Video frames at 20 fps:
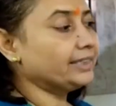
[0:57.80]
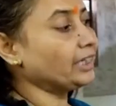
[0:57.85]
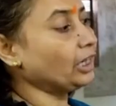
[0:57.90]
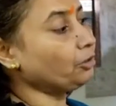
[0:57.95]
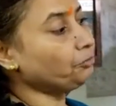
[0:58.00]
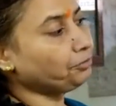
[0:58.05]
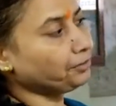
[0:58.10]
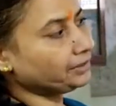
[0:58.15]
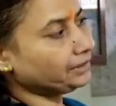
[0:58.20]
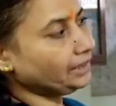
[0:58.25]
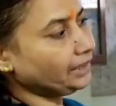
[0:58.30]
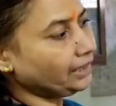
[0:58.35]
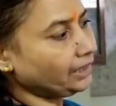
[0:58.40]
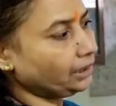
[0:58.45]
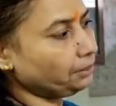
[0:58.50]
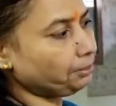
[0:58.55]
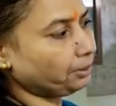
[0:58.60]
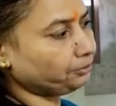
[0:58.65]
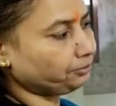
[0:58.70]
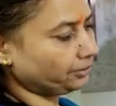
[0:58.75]
Now with the
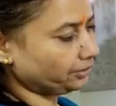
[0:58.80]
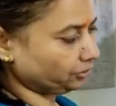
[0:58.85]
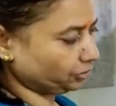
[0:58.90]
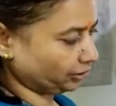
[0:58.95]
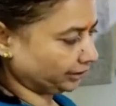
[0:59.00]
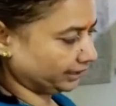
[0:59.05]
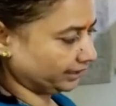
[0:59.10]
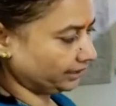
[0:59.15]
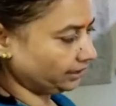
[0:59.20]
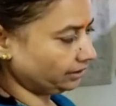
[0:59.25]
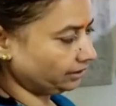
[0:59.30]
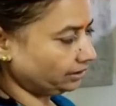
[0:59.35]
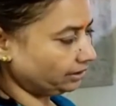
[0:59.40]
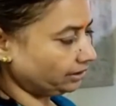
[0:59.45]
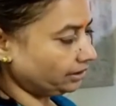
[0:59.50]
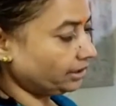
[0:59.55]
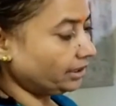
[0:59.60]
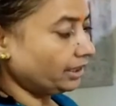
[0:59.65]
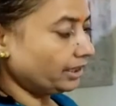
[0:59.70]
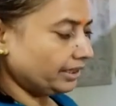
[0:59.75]
help of the thread,
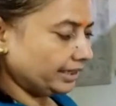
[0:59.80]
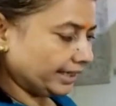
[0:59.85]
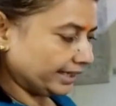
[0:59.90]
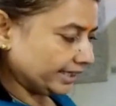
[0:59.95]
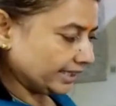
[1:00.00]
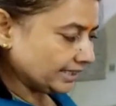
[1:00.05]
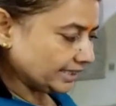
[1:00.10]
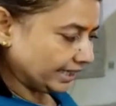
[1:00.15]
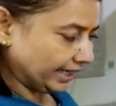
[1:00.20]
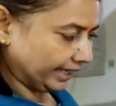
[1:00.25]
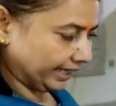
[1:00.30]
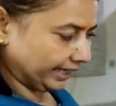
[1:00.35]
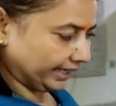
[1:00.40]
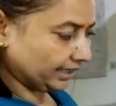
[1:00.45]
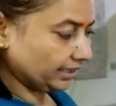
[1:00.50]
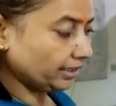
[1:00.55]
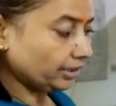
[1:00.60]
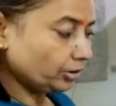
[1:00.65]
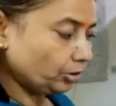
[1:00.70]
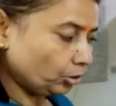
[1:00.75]
let us
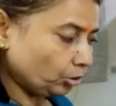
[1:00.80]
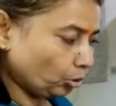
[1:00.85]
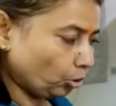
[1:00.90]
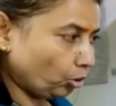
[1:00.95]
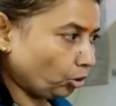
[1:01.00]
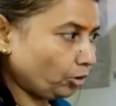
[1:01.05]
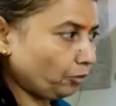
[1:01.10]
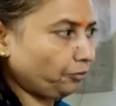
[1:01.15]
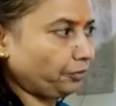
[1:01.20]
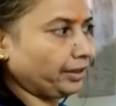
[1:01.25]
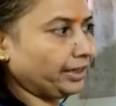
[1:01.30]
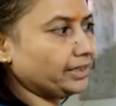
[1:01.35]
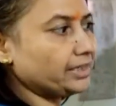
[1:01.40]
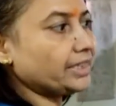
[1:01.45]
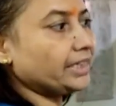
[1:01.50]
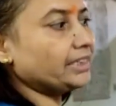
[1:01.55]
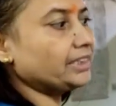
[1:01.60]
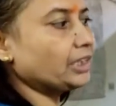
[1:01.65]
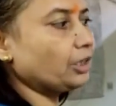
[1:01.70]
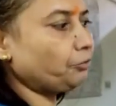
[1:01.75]
hand known
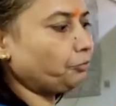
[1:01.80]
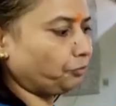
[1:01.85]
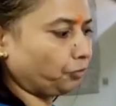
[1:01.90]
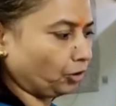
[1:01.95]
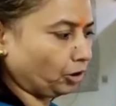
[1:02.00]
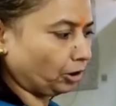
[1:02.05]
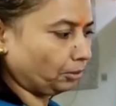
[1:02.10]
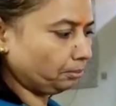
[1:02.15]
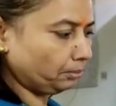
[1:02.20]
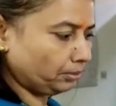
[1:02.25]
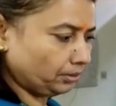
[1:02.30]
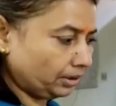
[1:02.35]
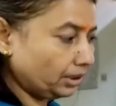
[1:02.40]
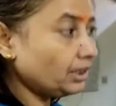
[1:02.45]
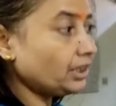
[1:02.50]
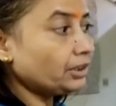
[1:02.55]
weight in the form,